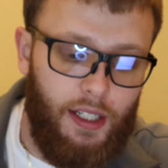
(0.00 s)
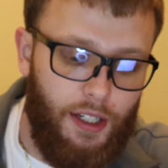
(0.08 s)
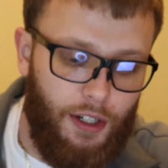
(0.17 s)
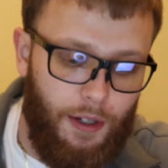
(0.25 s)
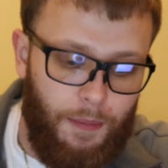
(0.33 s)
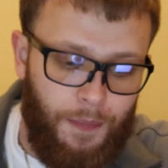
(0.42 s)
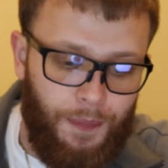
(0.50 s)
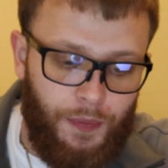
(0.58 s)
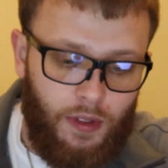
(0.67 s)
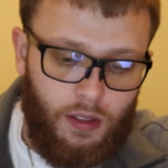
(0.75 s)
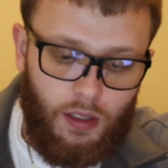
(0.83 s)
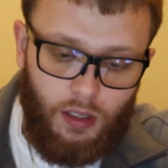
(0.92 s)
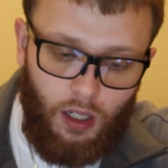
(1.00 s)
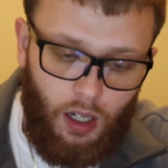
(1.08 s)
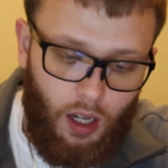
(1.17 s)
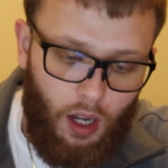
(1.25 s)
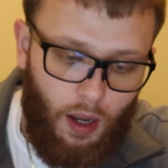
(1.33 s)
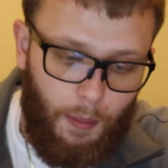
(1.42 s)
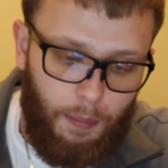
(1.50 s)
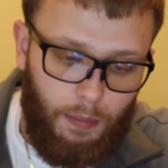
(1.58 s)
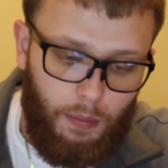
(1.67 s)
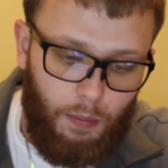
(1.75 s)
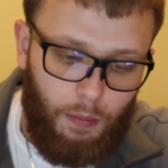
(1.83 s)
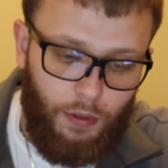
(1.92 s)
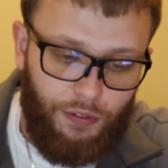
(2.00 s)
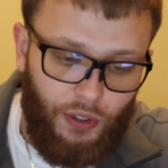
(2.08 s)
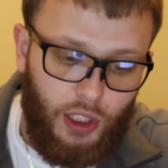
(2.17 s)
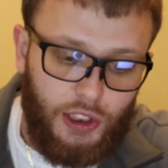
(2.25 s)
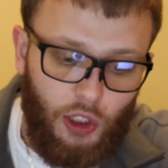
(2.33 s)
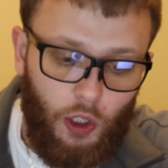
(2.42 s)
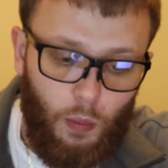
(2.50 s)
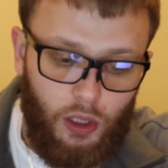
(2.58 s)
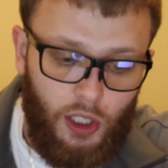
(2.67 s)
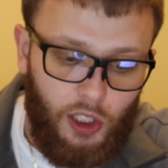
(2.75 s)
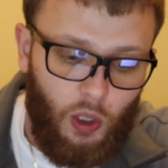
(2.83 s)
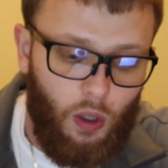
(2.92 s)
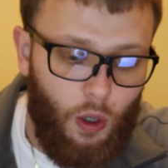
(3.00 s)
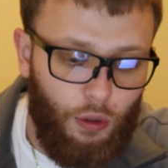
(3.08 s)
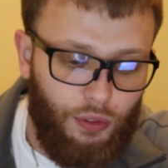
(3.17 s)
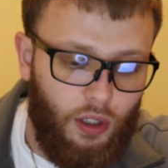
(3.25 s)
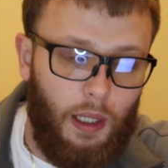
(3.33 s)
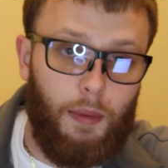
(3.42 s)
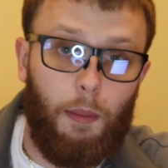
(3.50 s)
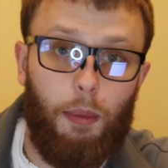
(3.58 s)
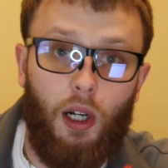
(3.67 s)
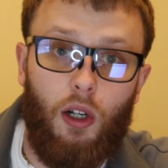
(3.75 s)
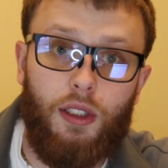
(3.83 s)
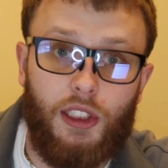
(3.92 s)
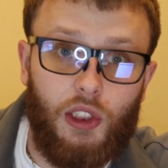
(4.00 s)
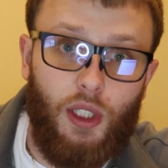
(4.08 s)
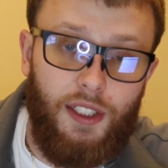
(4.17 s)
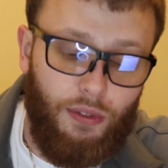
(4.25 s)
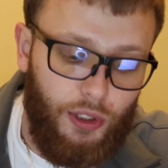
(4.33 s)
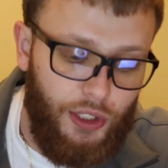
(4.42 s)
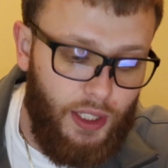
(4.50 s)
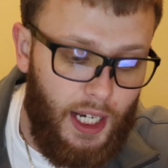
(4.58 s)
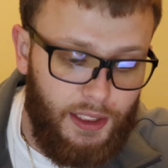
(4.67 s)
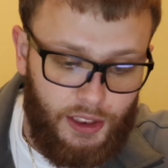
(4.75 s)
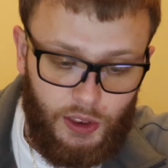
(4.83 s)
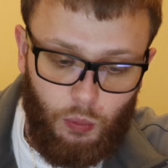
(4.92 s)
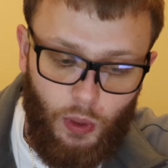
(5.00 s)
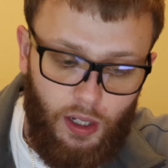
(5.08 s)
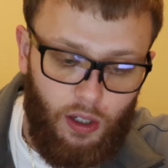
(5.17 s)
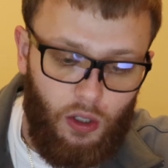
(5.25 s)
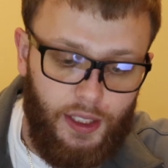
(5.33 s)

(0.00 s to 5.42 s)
here, the first load we're going to go over, I'm going to put it on the screen for you guys as well.